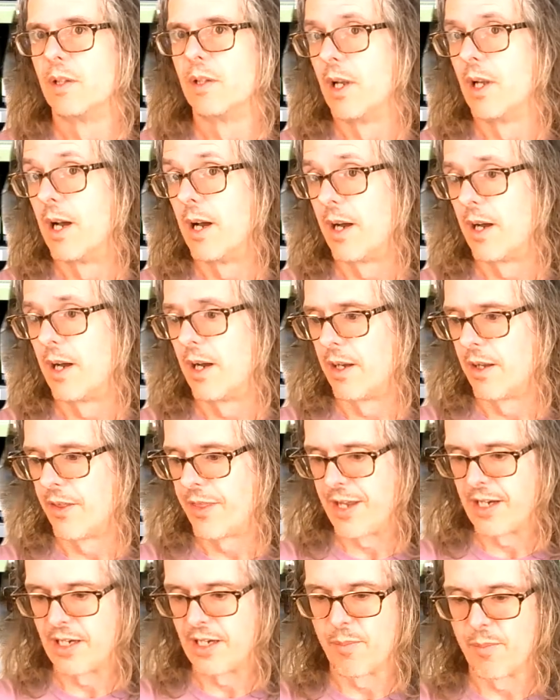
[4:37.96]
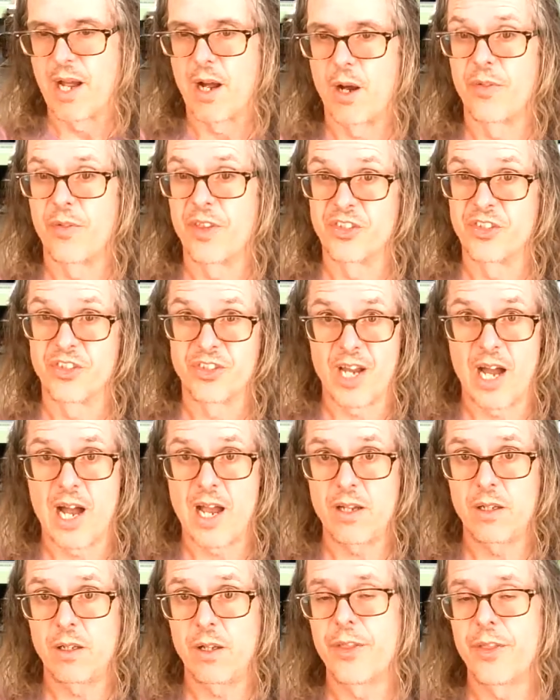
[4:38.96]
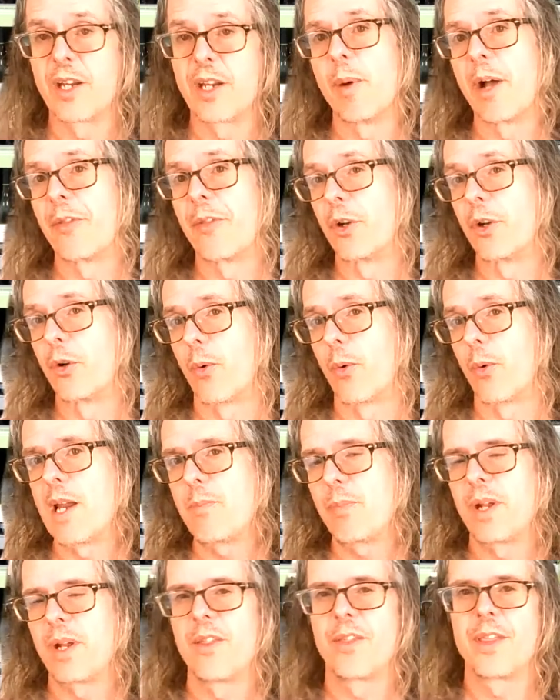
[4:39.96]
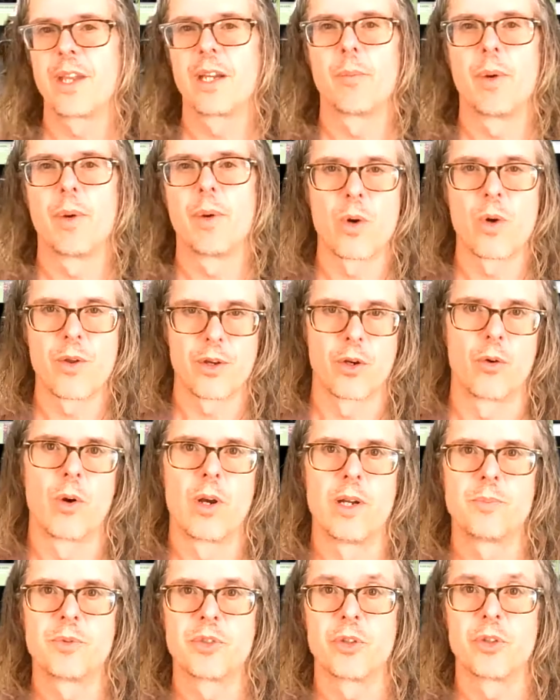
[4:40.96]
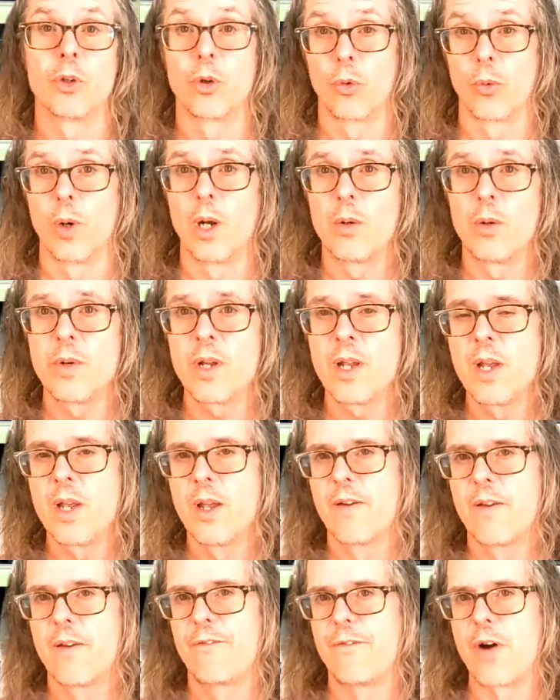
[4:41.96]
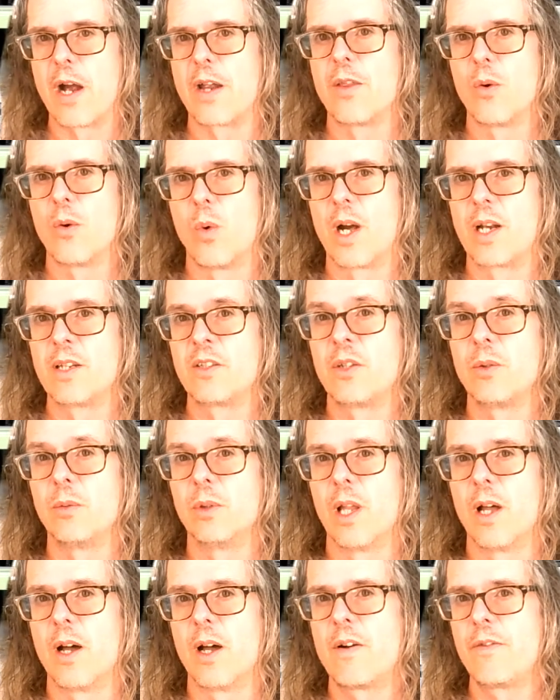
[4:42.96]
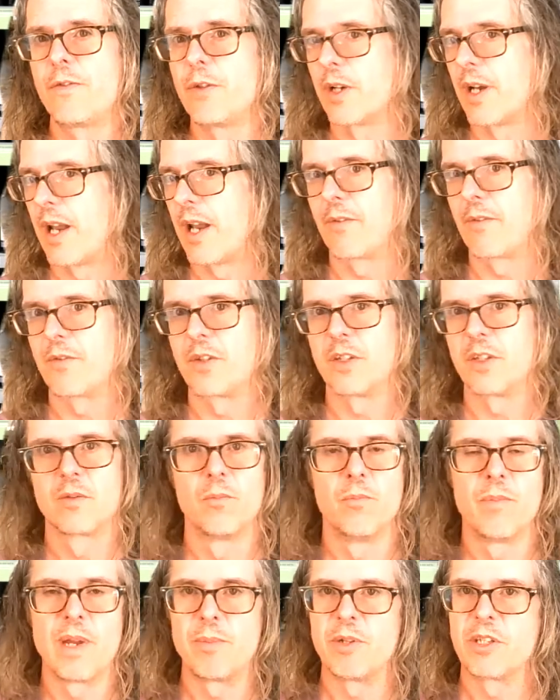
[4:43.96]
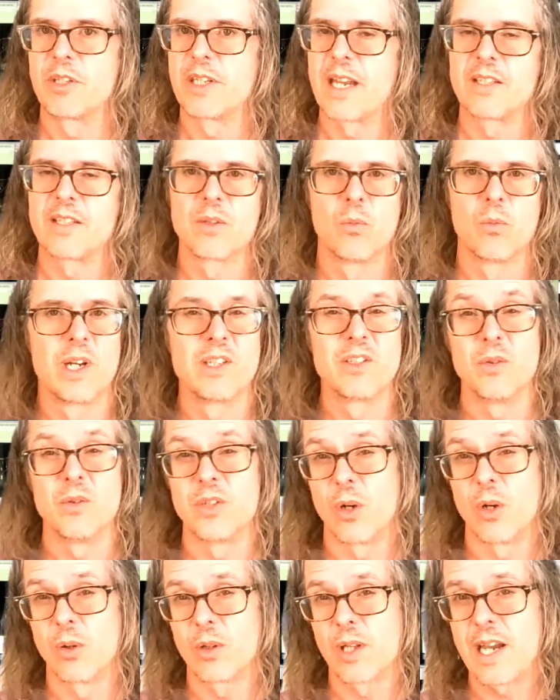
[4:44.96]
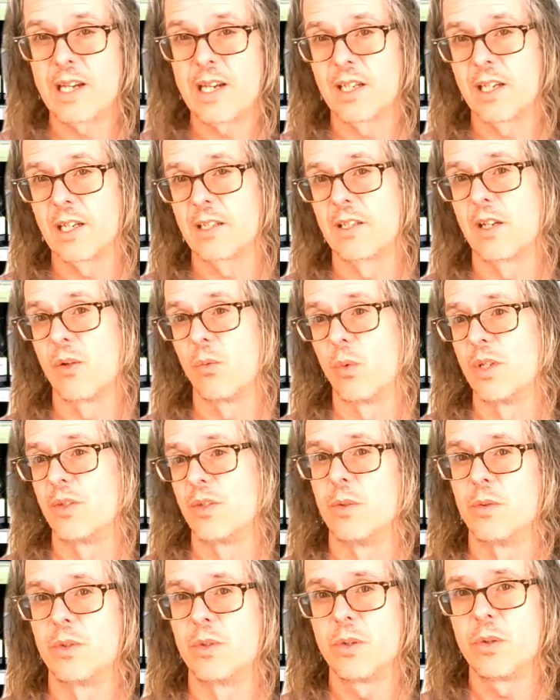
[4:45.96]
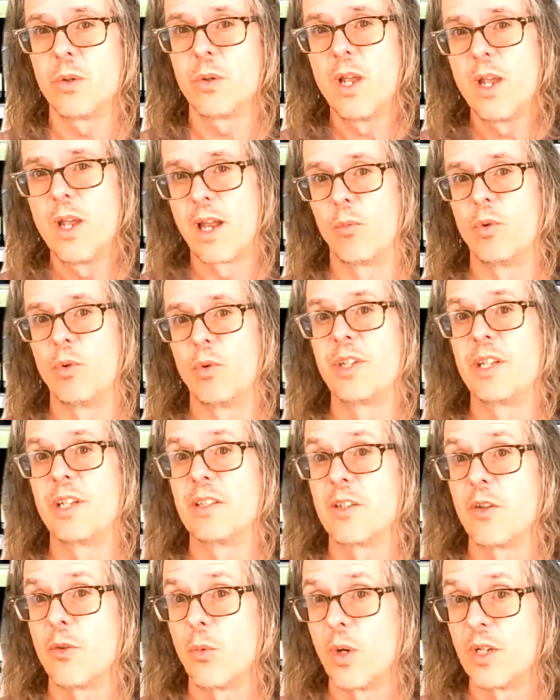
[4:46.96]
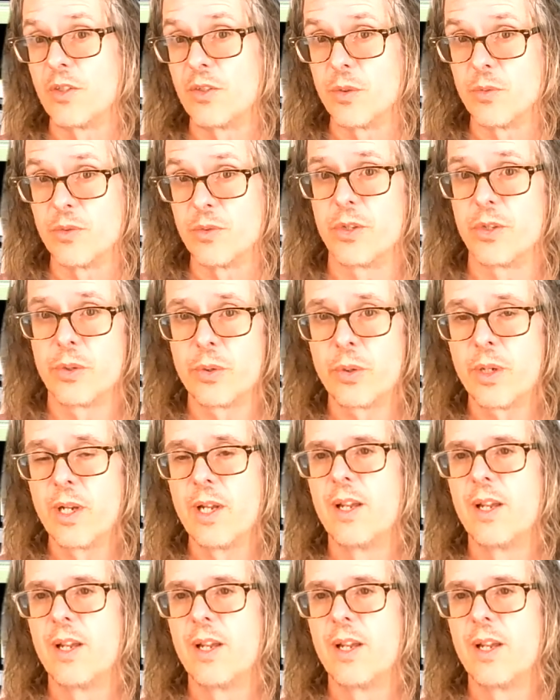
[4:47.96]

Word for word: uh, think about the style, think about the grape, and think about where the grapes are grown. Find the wines you love. You're going to have to maybe taste the wines you don't like to get to the ones you do. And once you get to the ones you do,